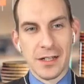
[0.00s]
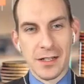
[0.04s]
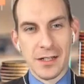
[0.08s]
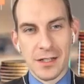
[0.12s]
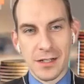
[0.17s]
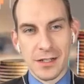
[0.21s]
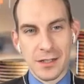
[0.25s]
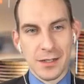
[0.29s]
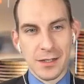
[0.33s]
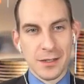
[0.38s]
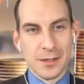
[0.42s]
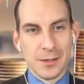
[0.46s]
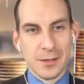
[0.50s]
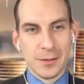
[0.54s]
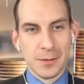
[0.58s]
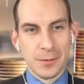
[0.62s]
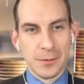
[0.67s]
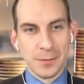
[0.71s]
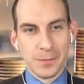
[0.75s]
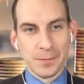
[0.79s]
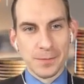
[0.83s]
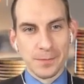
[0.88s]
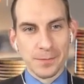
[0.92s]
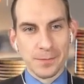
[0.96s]

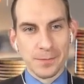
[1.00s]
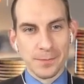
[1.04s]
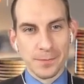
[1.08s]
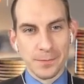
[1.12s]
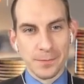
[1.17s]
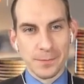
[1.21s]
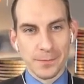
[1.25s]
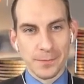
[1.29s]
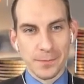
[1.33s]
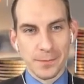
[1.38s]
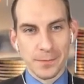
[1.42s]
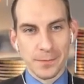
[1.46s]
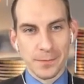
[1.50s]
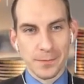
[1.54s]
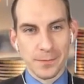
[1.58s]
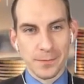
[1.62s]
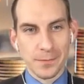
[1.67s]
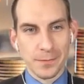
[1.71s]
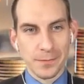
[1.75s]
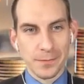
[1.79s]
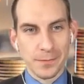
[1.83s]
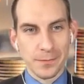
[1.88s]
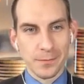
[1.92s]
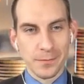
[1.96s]

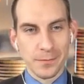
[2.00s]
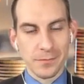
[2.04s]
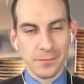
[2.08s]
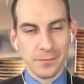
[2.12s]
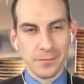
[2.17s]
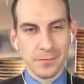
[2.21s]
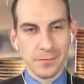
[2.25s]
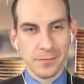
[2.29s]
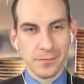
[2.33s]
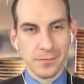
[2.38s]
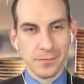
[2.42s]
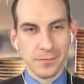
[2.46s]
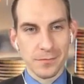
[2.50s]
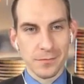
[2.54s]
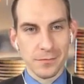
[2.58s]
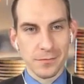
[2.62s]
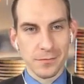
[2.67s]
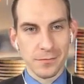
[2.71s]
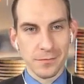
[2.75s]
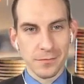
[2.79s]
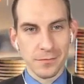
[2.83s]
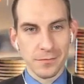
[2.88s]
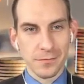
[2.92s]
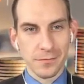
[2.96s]

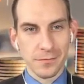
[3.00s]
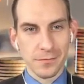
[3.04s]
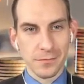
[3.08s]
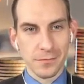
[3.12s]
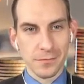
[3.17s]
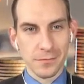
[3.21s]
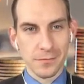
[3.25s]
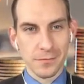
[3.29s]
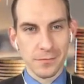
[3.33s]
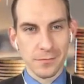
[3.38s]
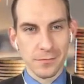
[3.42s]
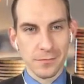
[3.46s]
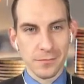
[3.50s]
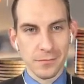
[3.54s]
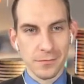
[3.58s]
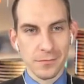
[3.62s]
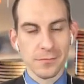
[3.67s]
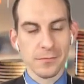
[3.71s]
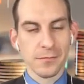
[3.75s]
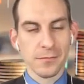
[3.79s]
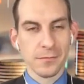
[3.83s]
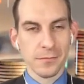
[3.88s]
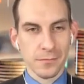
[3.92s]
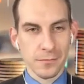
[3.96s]

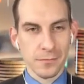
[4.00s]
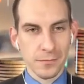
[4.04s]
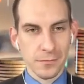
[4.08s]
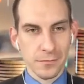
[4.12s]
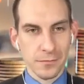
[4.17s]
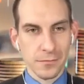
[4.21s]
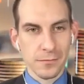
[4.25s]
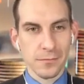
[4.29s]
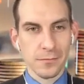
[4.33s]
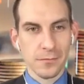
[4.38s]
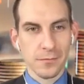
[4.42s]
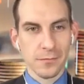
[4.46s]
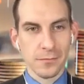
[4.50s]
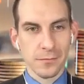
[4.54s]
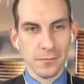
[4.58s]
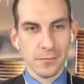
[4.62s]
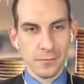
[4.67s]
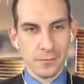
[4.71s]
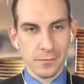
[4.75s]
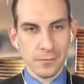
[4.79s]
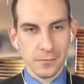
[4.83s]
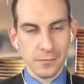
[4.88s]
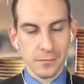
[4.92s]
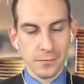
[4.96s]

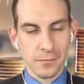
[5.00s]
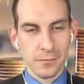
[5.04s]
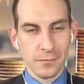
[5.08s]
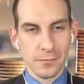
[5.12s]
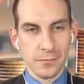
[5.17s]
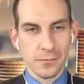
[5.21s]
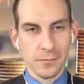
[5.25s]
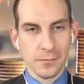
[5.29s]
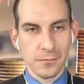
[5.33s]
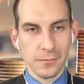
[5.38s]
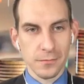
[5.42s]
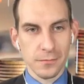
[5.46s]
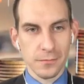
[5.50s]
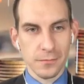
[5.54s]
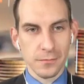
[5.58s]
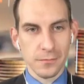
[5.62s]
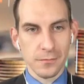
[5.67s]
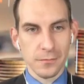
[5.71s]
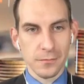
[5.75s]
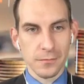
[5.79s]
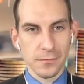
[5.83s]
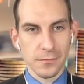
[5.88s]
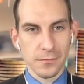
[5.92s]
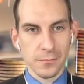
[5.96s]

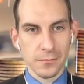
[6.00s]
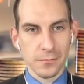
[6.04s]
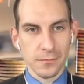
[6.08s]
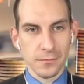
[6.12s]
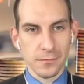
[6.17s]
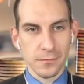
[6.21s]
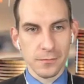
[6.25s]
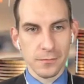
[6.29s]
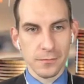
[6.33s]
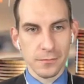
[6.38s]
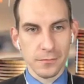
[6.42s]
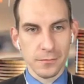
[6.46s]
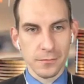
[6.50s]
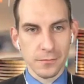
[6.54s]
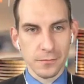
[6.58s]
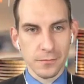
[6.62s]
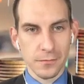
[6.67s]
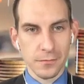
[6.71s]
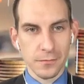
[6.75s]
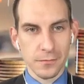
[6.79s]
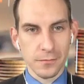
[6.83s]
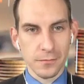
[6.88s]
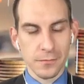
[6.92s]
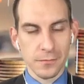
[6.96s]

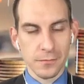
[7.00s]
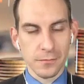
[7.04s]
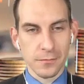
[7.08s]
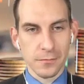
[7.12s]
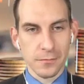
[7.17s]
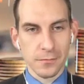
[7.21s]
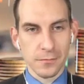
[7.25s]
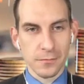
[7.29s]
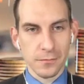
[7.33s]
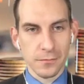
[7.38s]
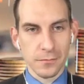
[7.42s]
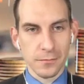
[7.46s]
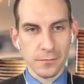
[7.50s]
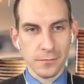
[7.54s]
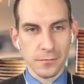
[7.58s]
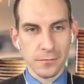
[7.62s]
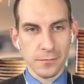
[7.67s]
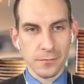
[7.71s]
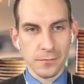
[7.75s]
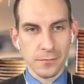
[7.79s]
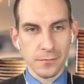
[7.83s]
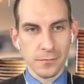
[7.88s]
(silent)